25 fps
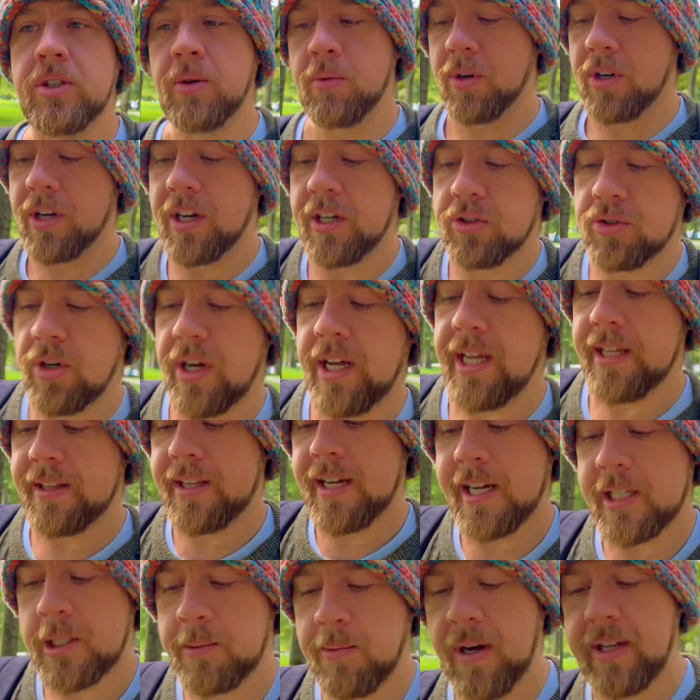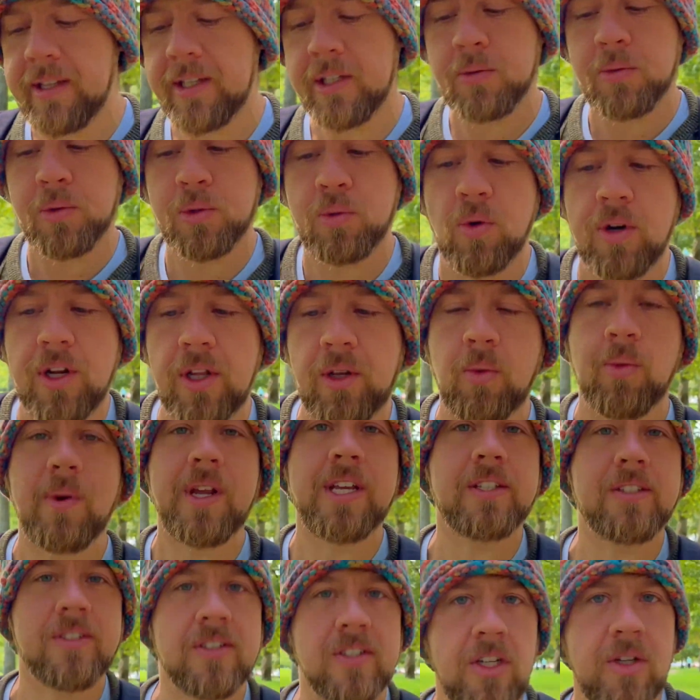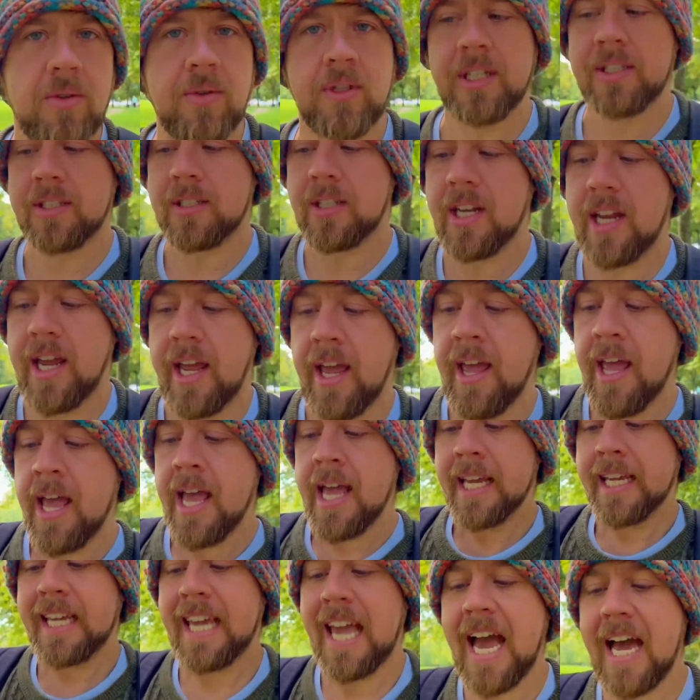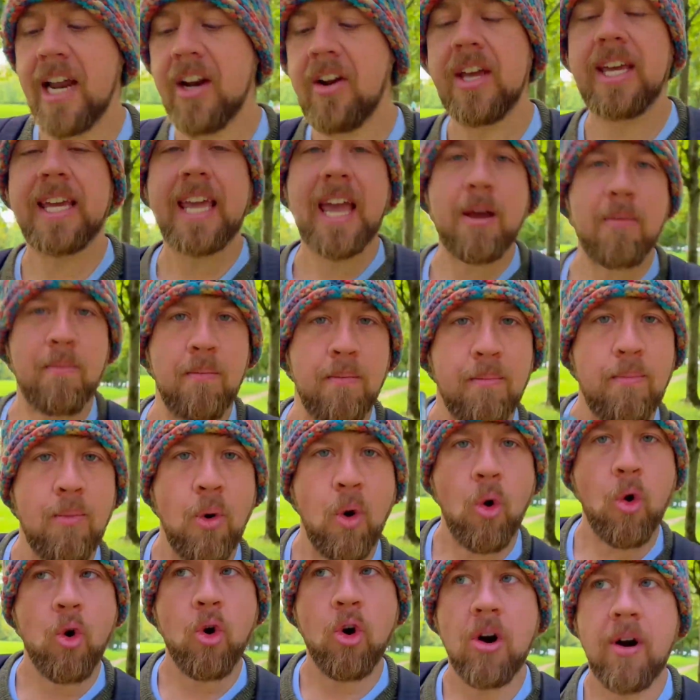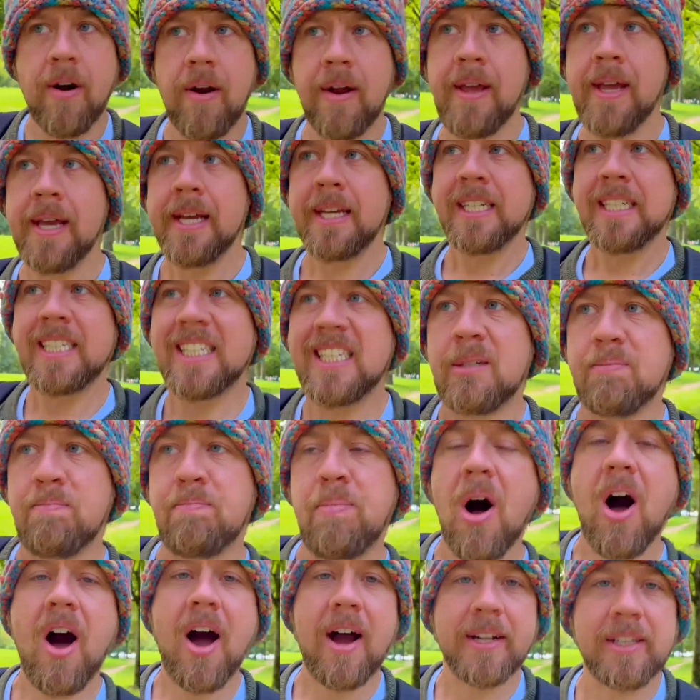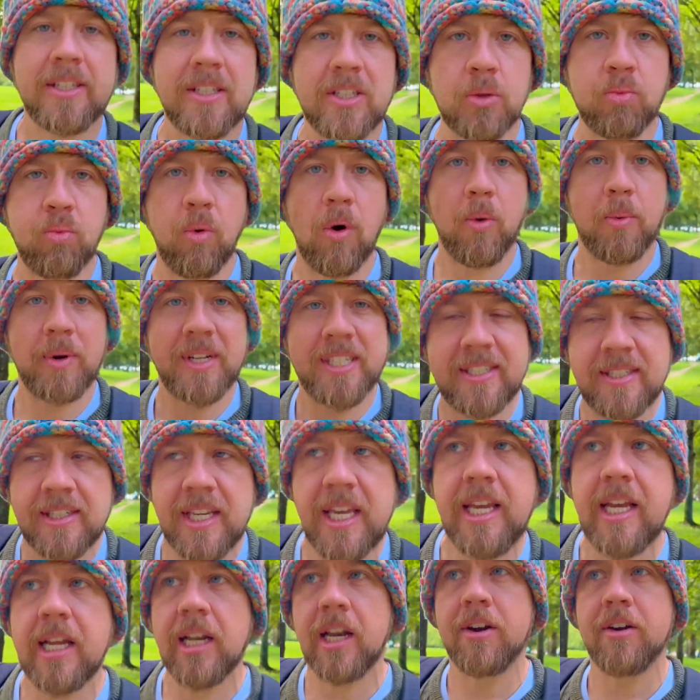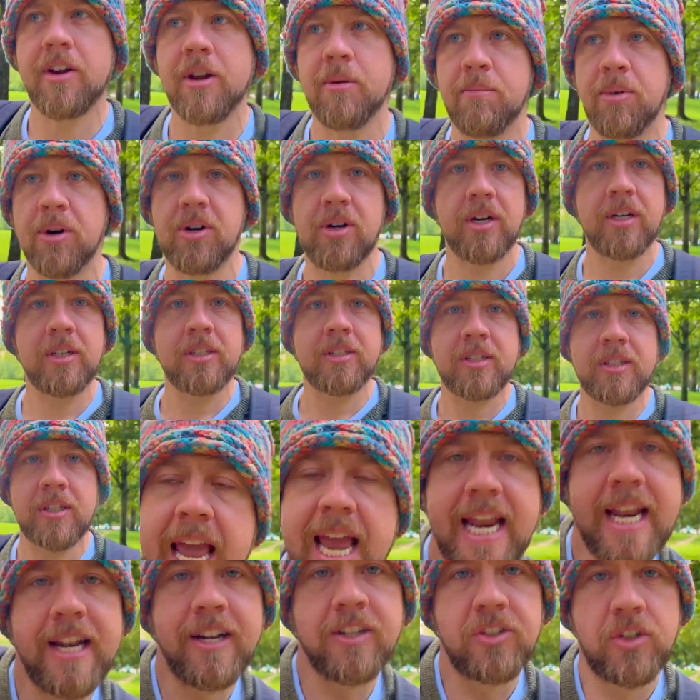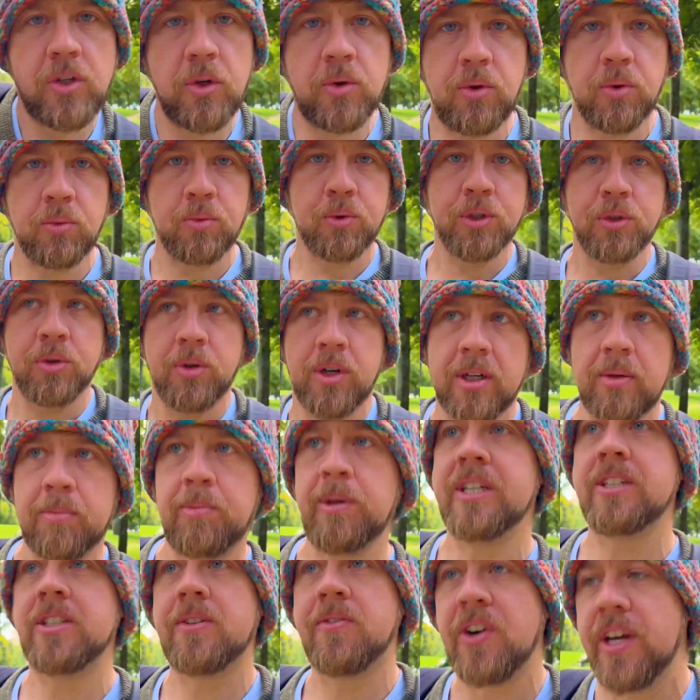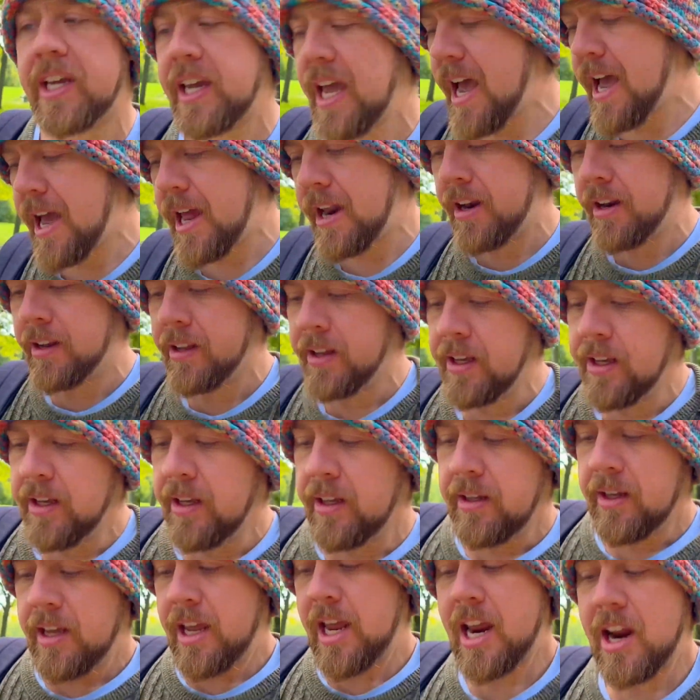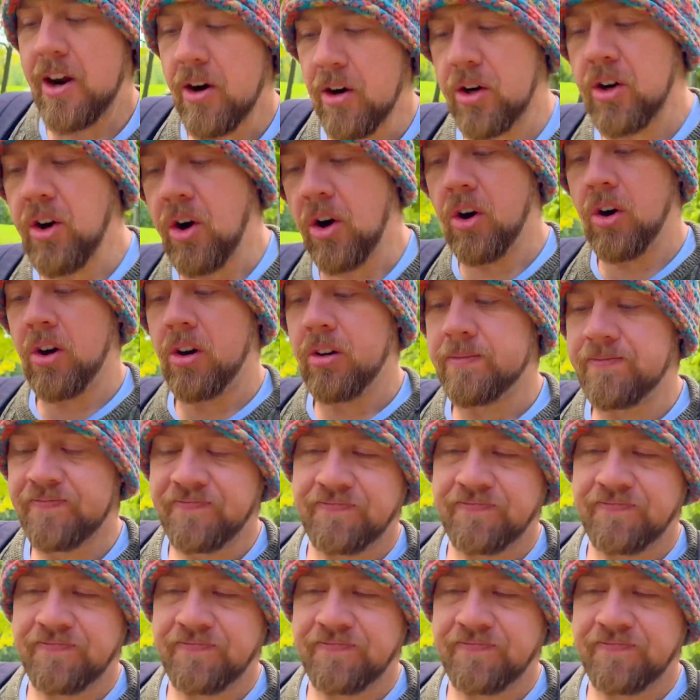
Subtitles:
we're gonna try hit that spot. This was one of the reasons of doing this today. Can I get more spots where we see Galarian birds into the route? Because if I can, ergo,